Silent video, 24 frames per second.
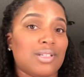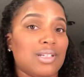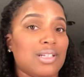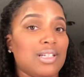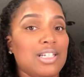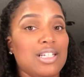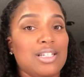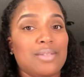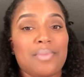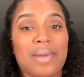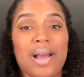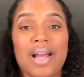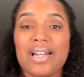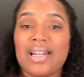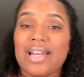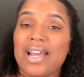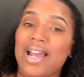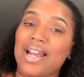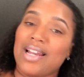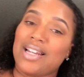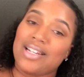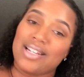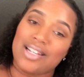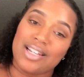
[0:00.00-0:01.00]
At least my
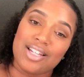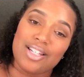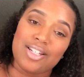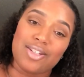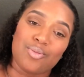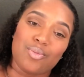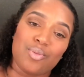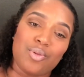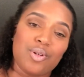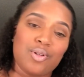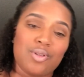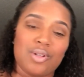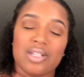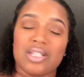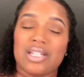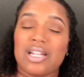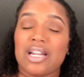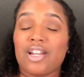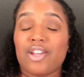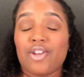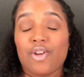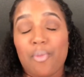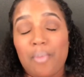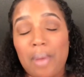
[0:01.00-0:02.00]
daddy did. We,
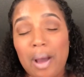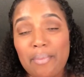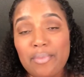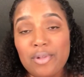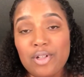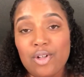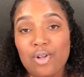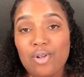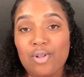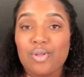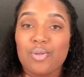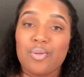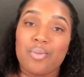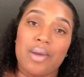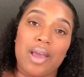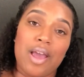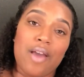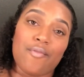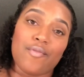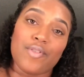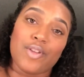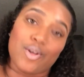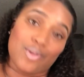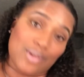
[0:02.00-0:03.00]
instead of your mama jokes, we would
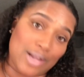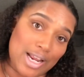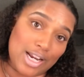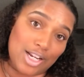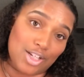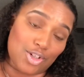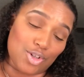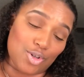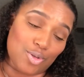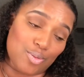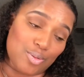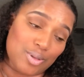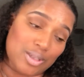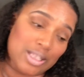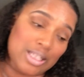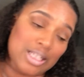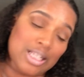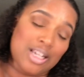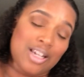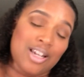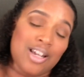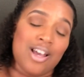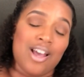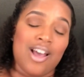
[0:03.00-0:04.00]
have your daddy jokes.
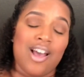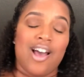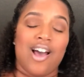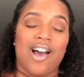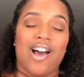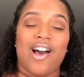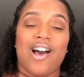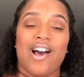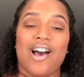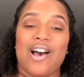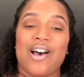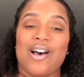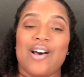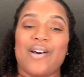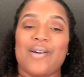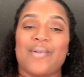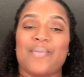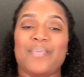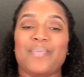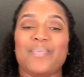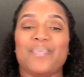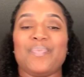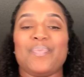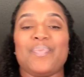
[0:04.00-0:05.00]

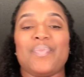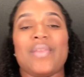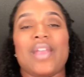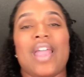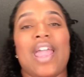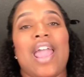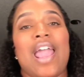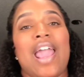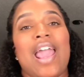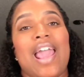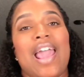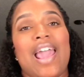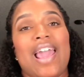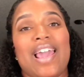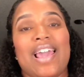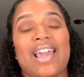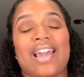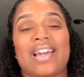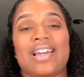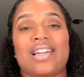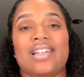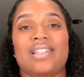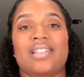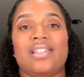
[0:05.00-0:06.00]

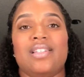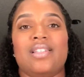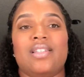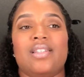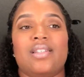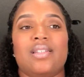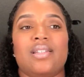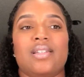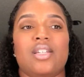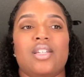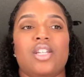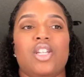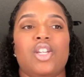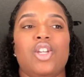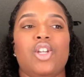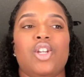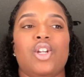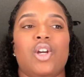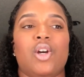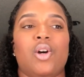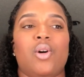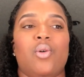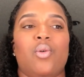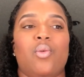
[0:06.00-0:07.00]
And you
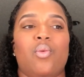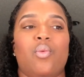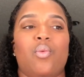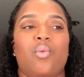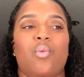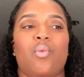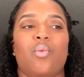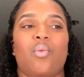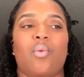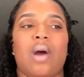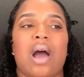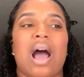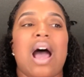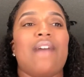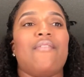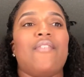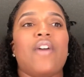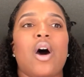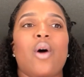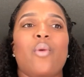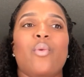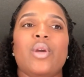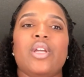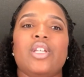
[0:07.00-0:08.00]
know, I've
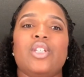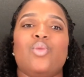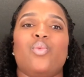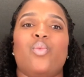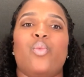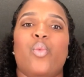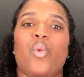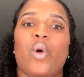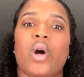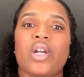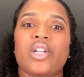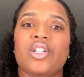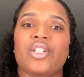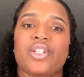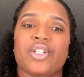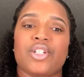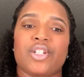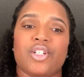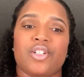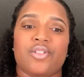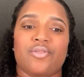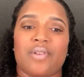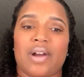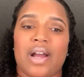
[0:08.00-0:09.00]
always
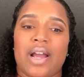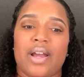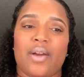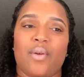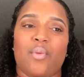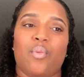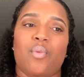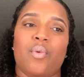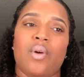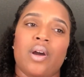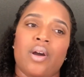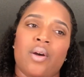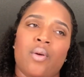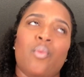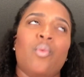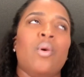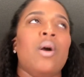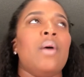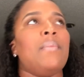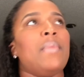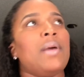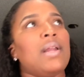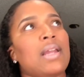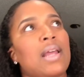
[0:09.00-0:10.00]
wondered, right,
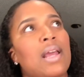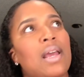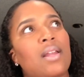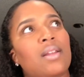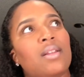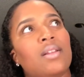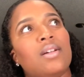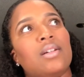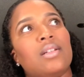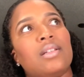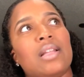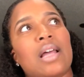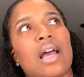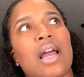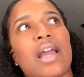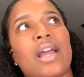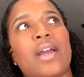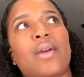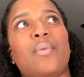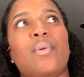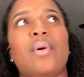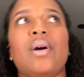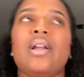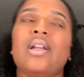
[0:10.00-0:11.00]
what my dad looked
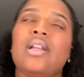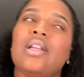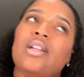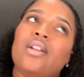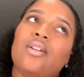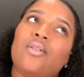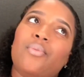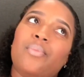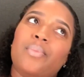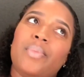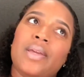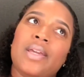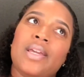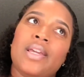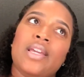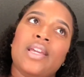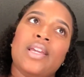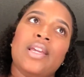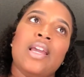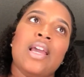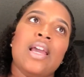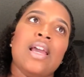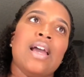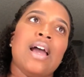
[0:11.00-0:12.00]
like, what it'll
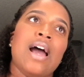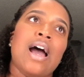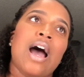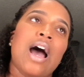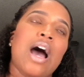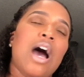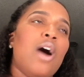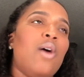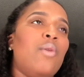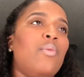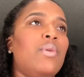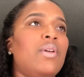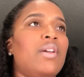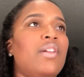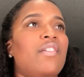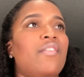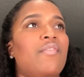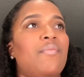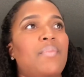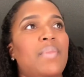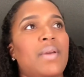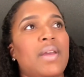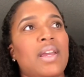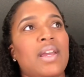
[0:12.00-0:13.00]
be, how would it
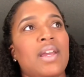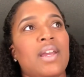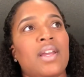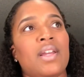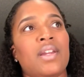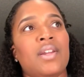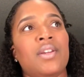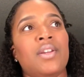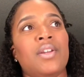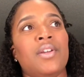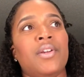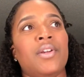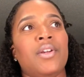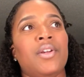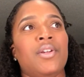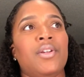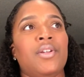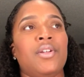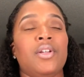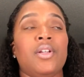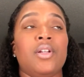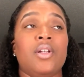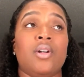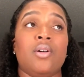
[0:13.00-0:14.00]
have been,
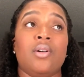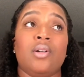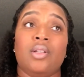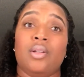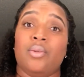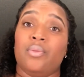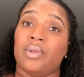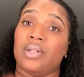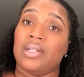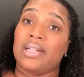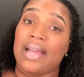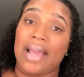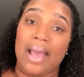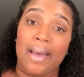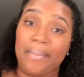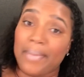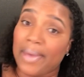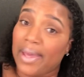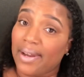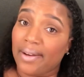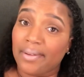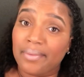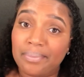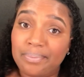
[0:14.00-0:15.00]
you know. And then one day I
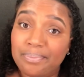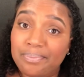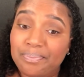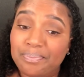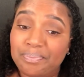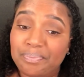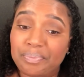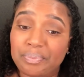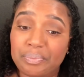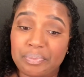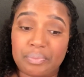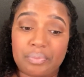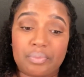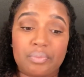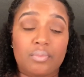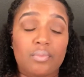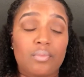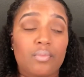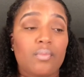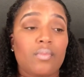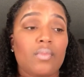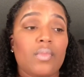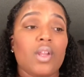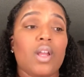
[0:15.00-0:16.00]
met
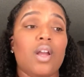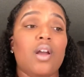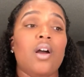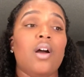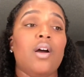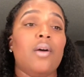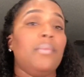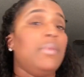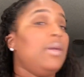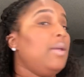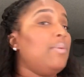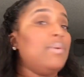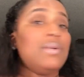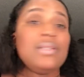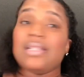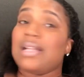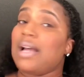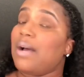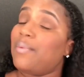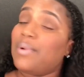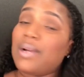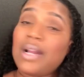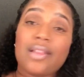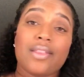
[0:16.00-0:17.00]
him. He was
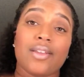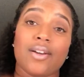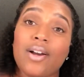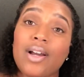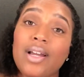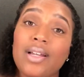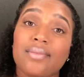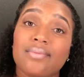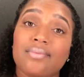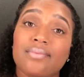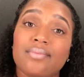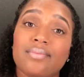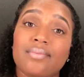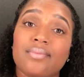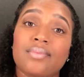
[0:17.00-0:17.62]
not what I thought.